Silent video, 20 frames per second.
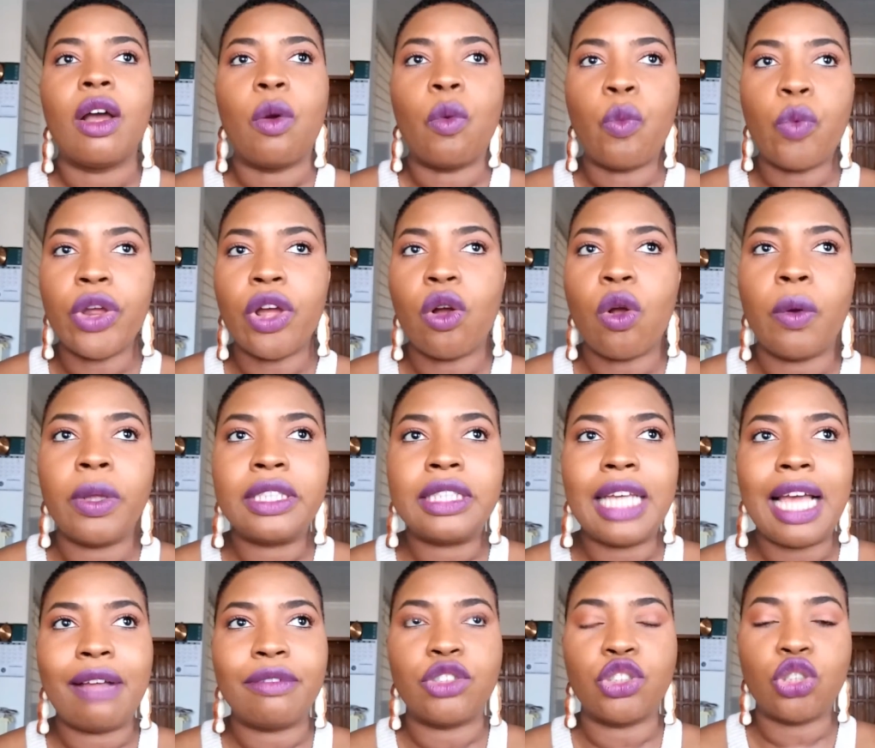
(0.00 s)
We're going
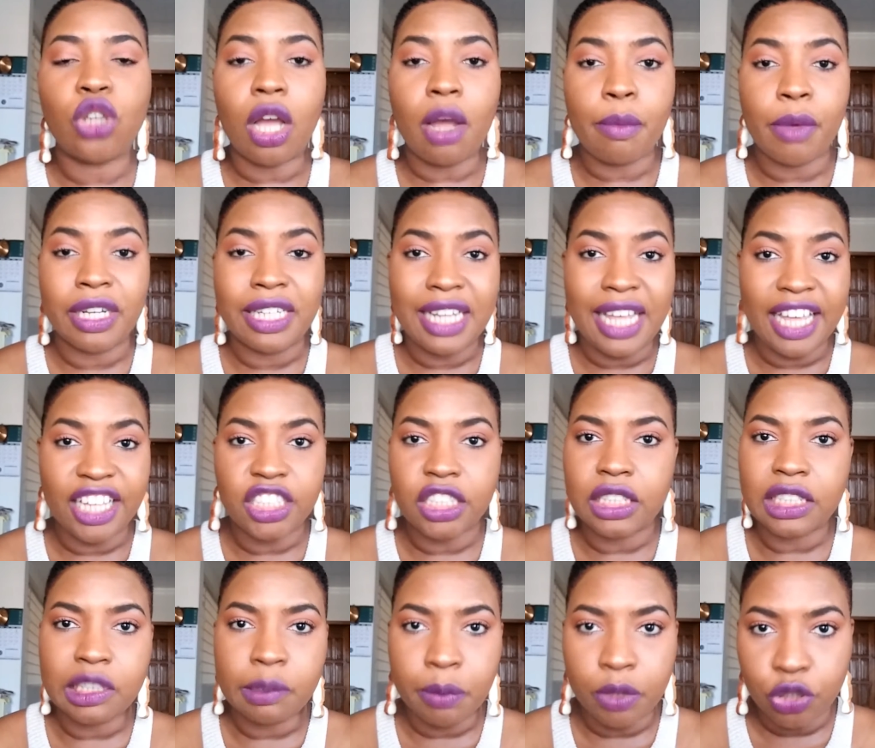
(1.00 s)
to have to talk about the
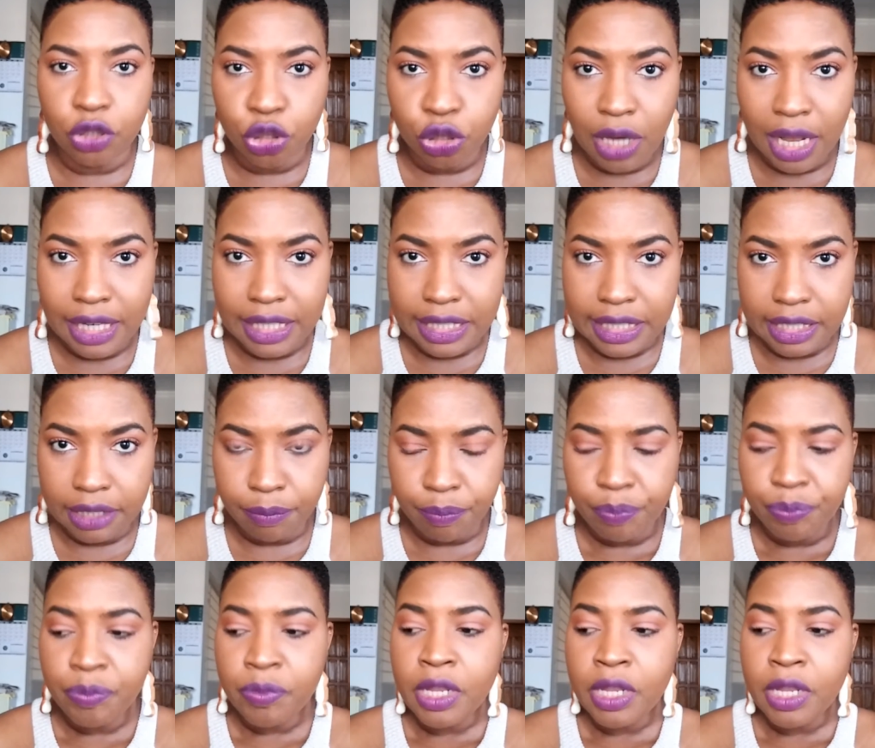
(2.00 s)
Haitian spirituality.